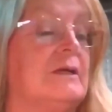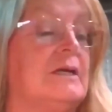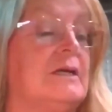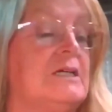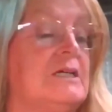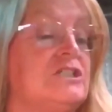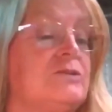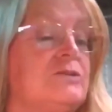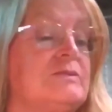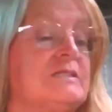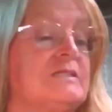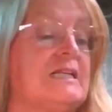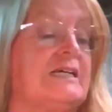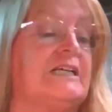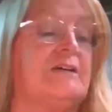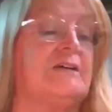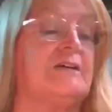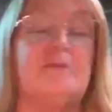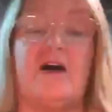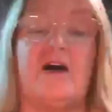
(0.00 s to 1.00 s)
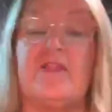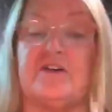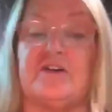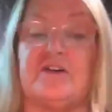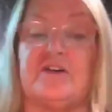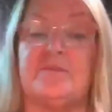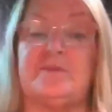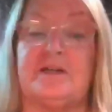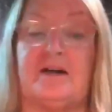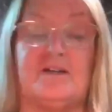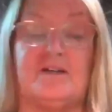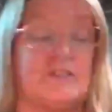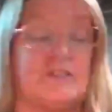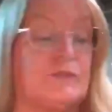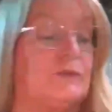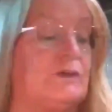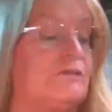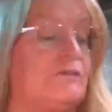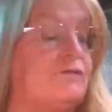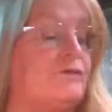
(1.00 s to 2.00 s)
She was like a mother, but
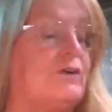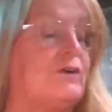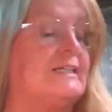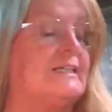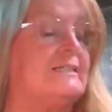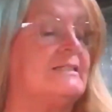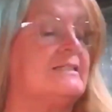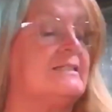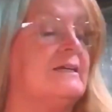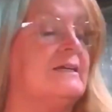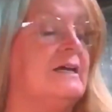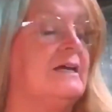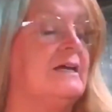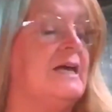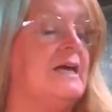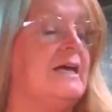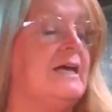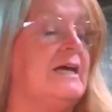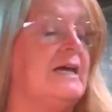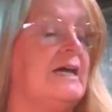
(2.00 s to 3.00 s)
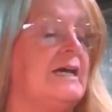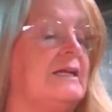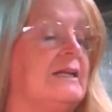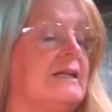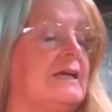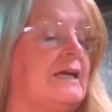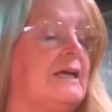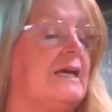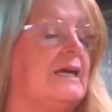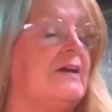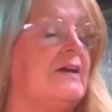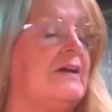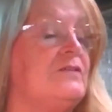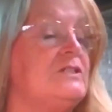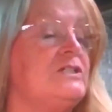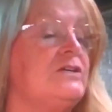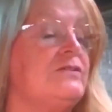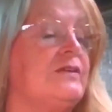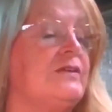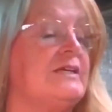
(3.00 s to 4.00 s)
also a friend, and
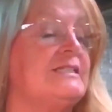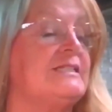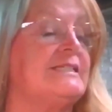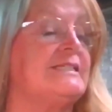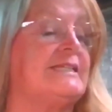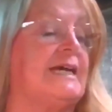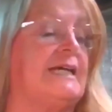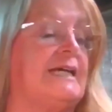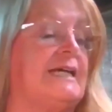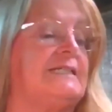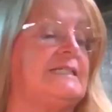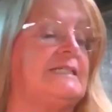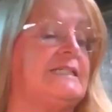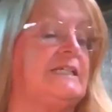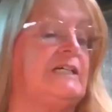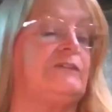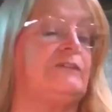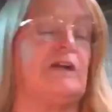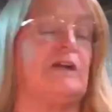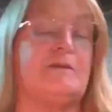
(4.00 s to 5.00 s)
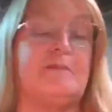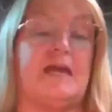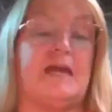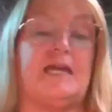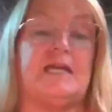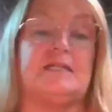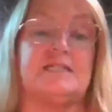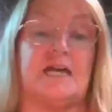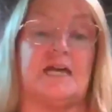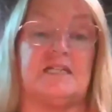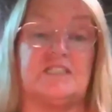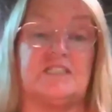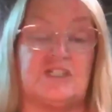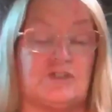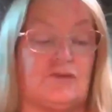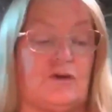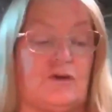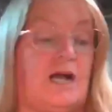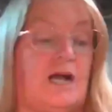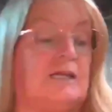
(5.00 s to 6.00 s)
even to this day still remains a
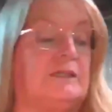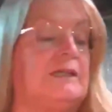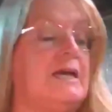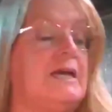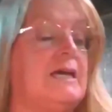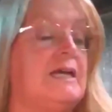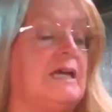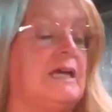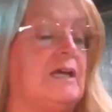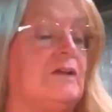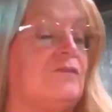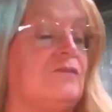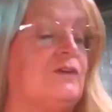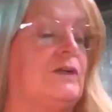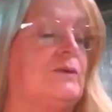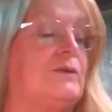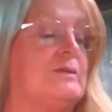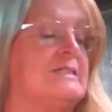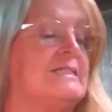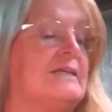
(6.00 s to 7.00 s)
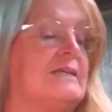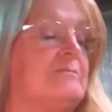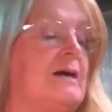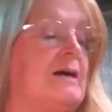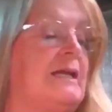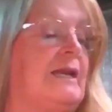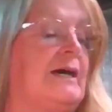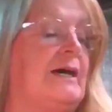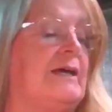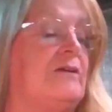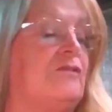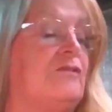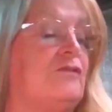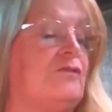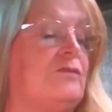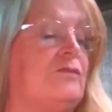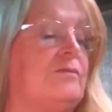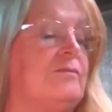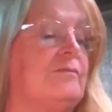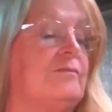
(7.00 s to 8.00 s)
strong influence in my life.
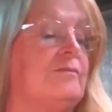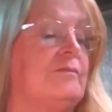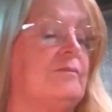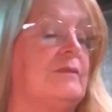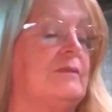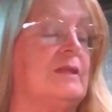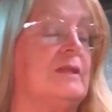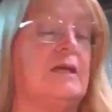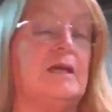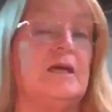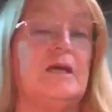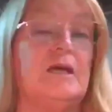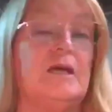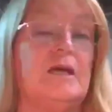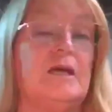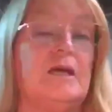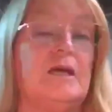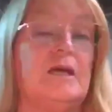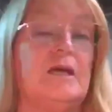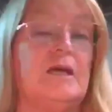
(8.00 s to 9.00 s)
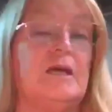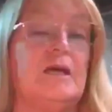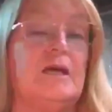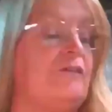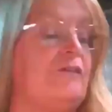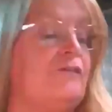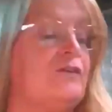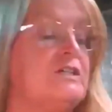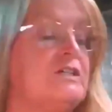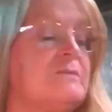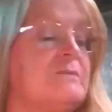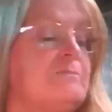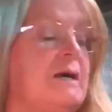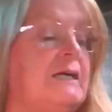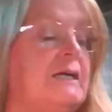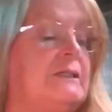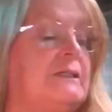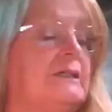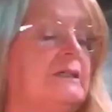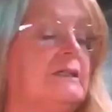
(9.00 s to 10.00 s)
When I first met
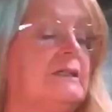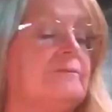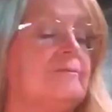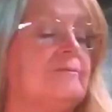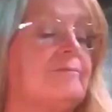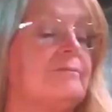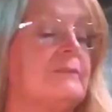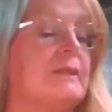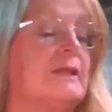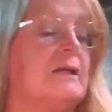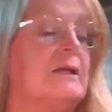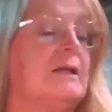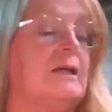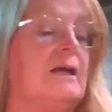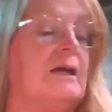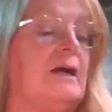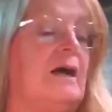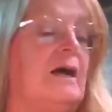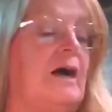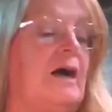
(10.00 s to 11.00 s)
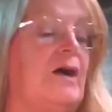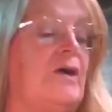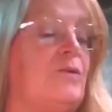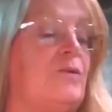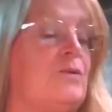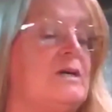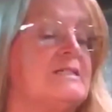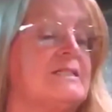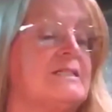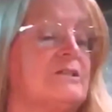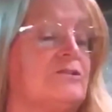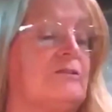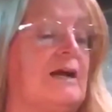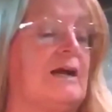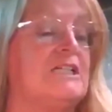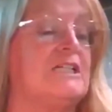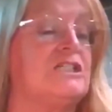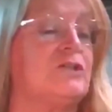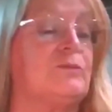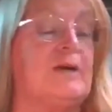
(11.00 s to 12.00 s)
her, I wasn't
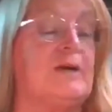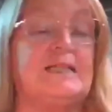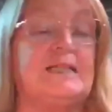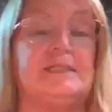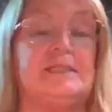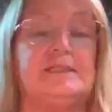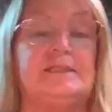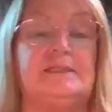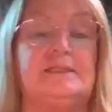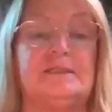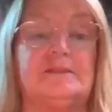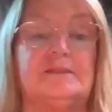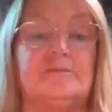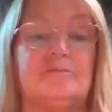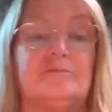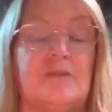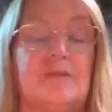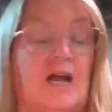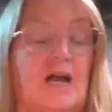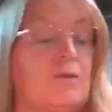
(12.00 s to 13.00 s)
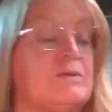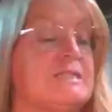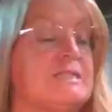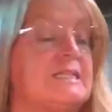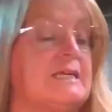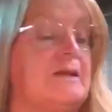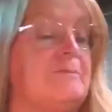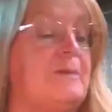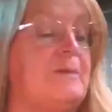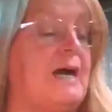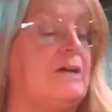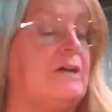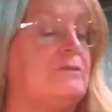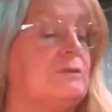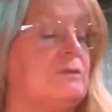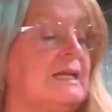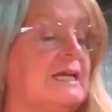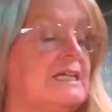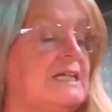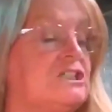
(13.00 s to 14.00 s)
graduated. I was in a bad
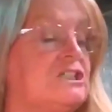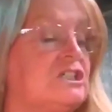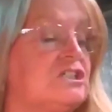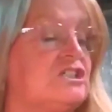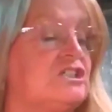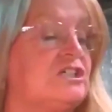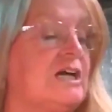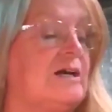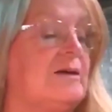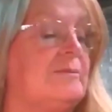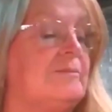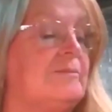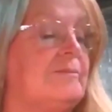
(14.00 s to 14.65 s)
relationship.